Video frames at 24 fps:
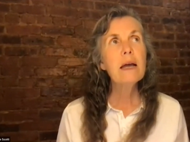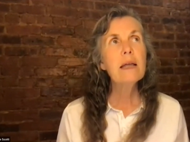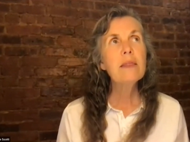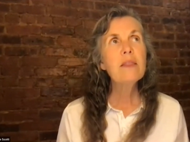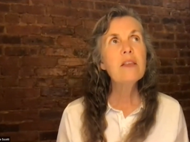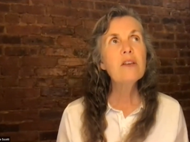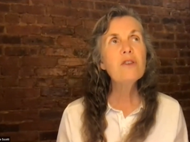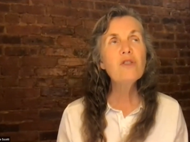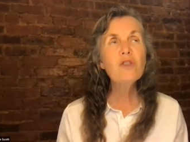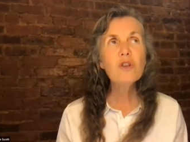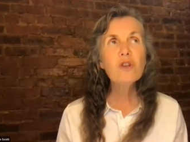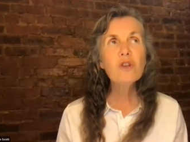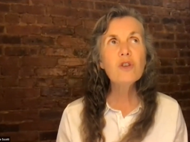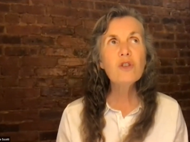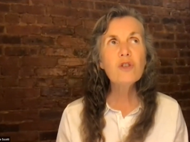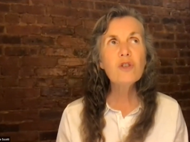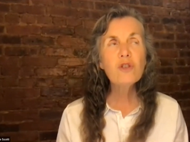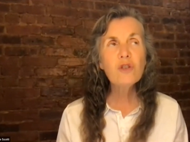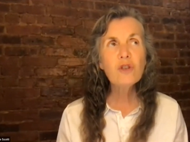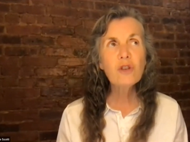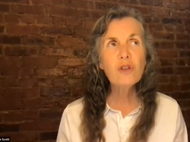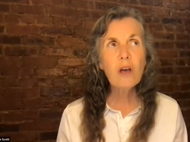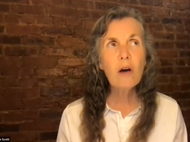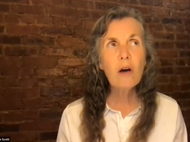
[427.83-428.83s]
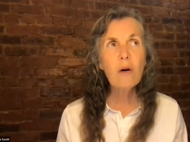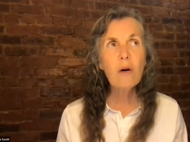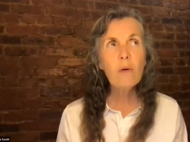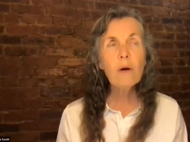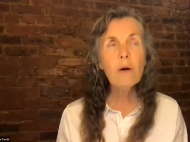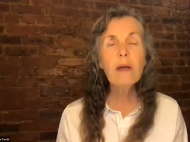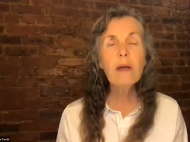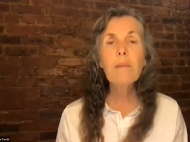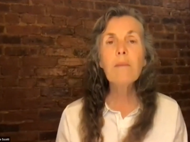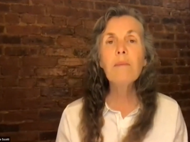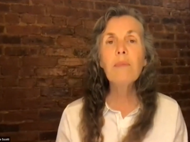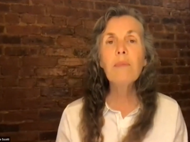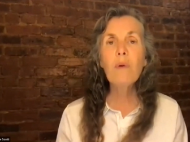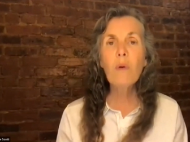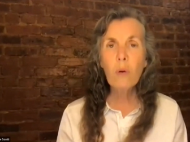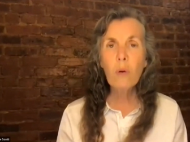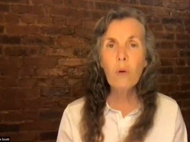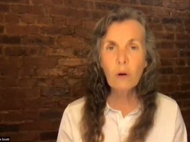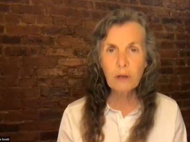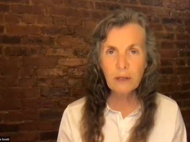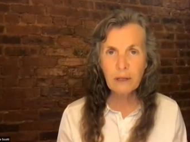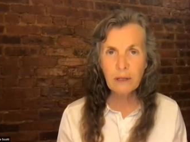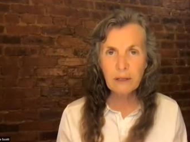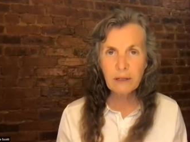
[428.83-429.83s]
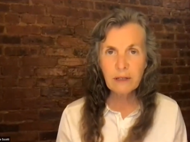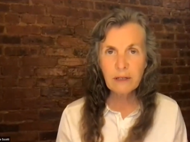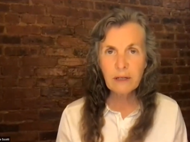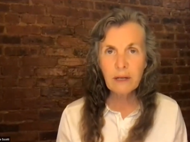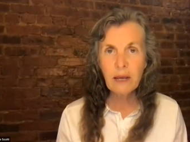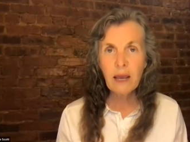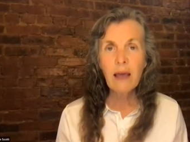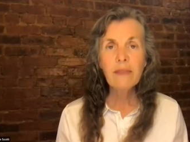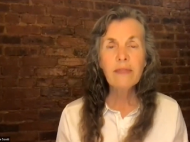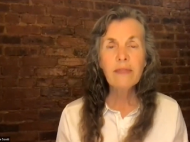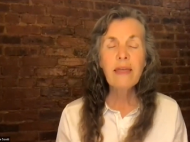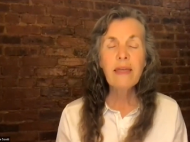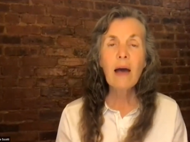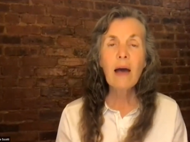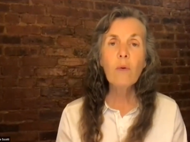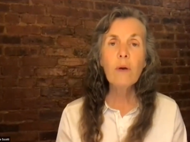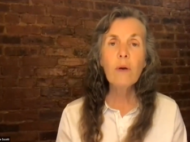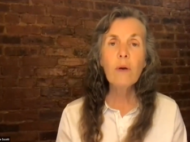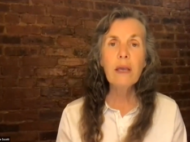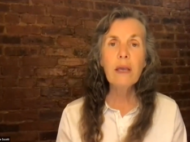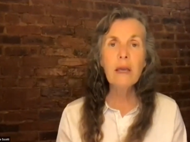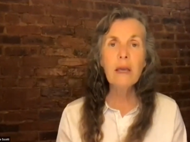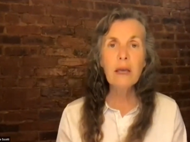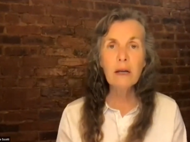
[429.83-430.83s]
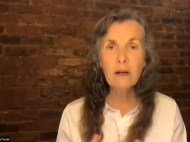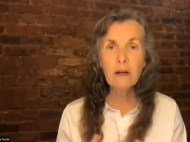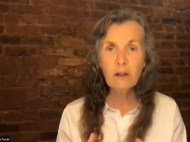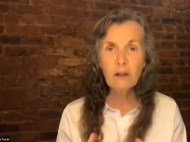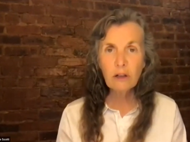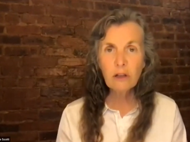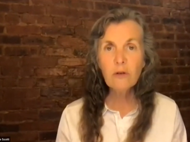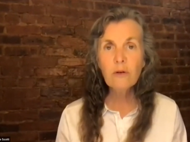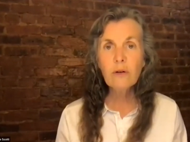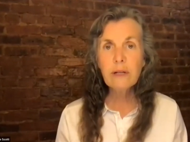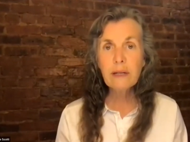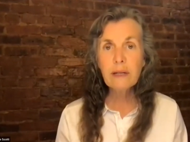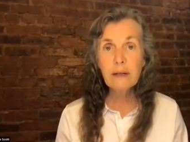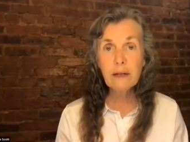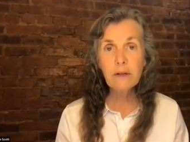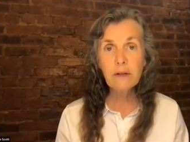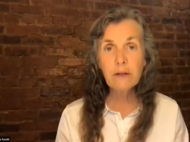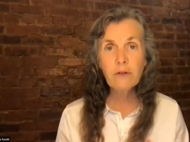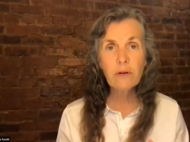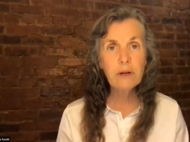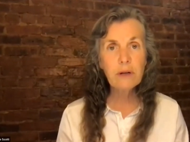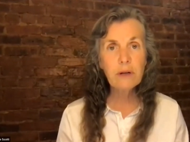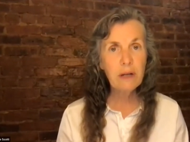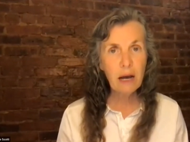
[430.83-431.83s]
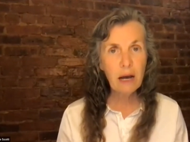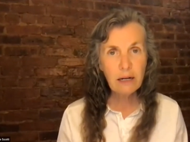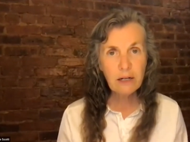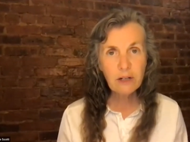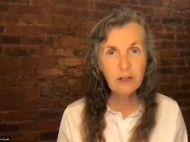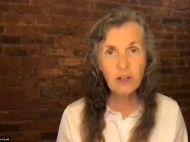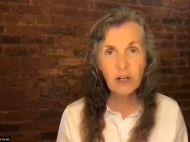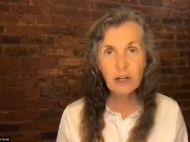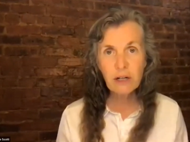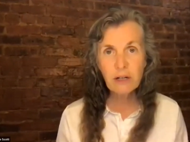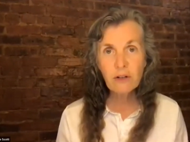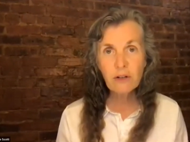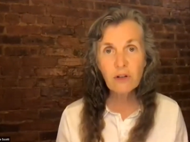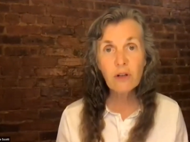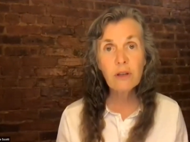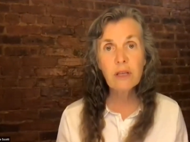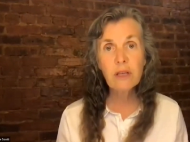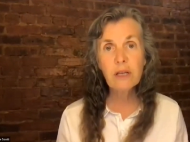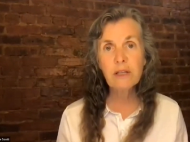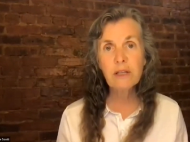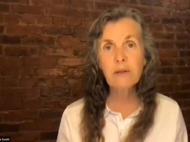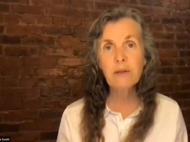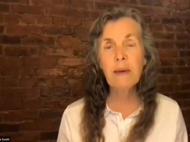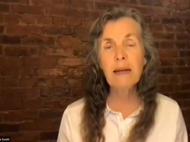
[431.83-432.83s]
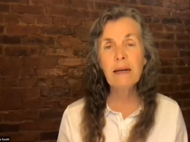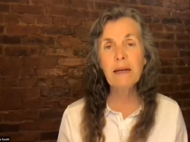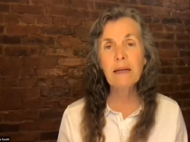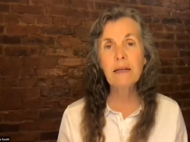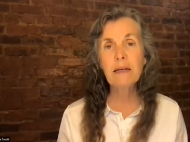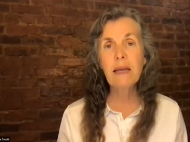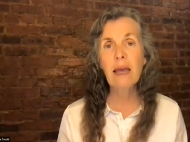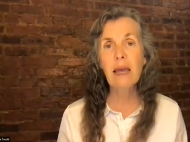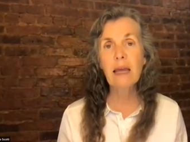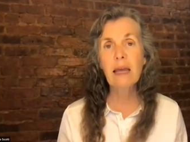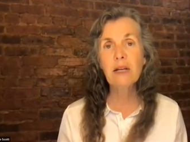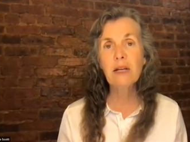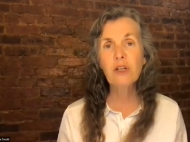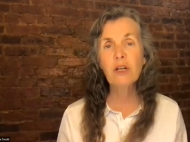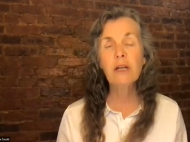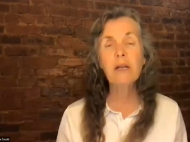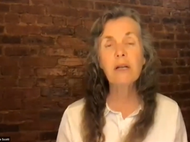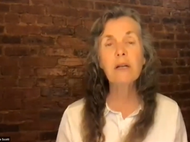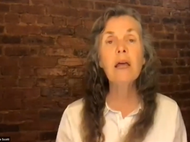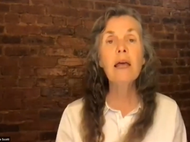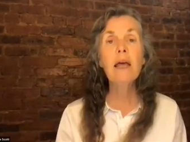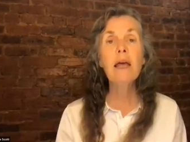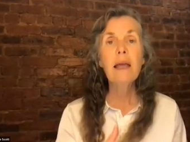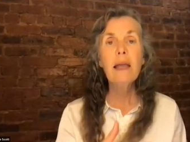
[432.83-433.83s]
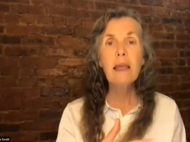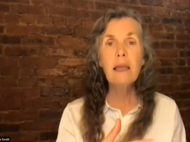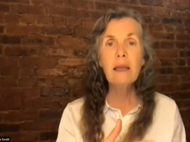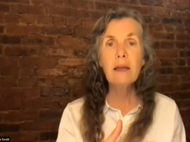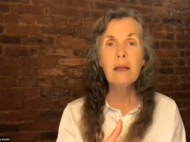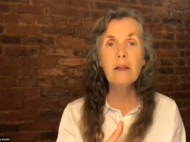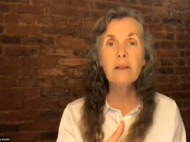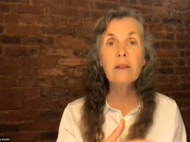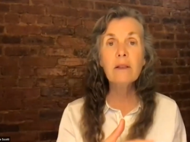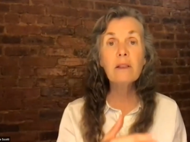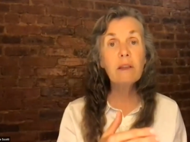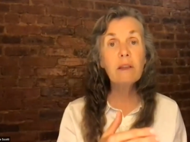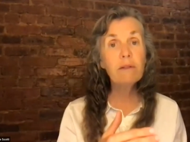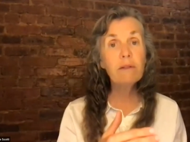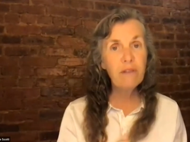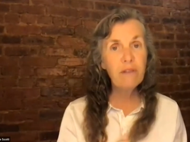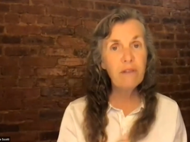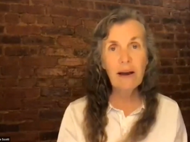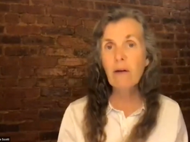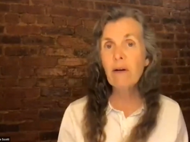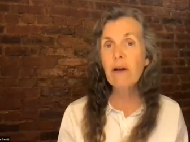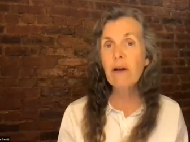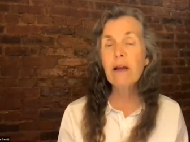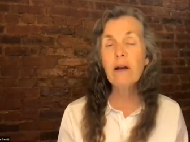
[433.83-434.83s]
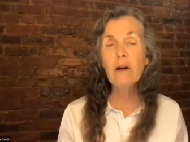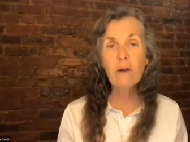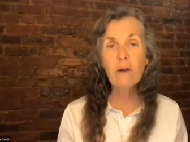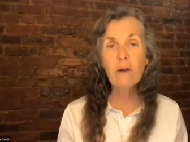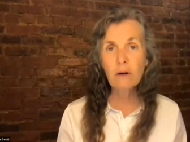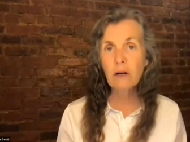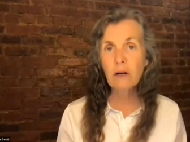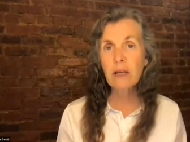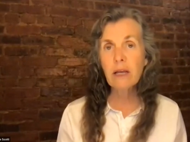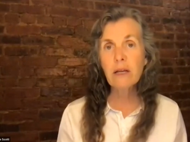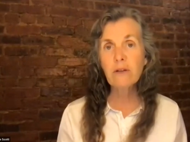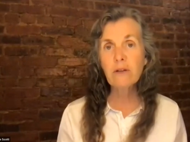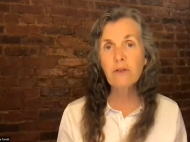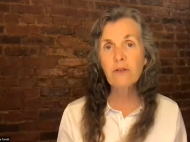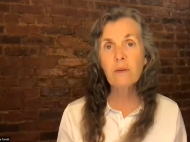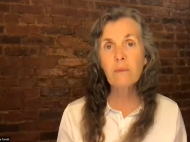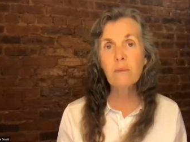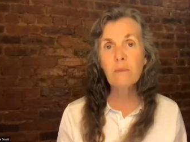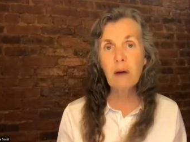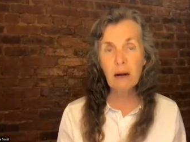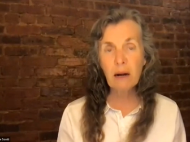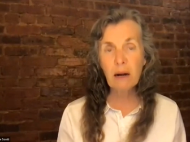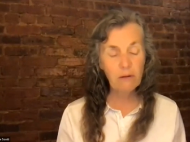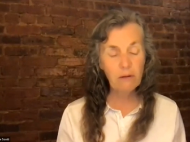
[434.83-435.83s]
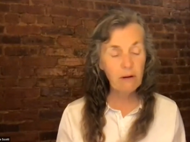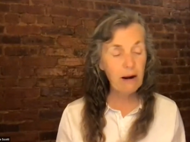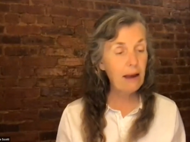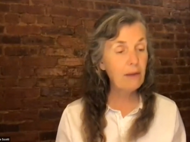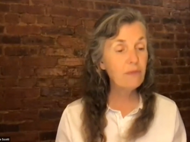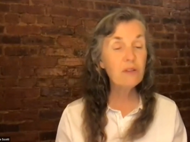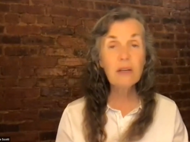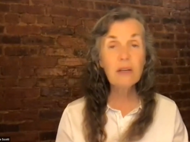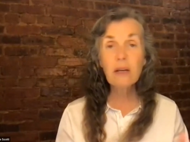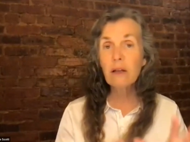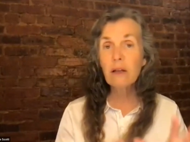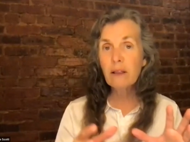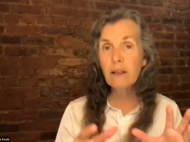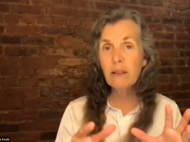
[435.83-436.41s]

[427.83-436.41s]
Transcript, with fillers: this is so important that we include an introduction to this meditation in the very earliest monographs.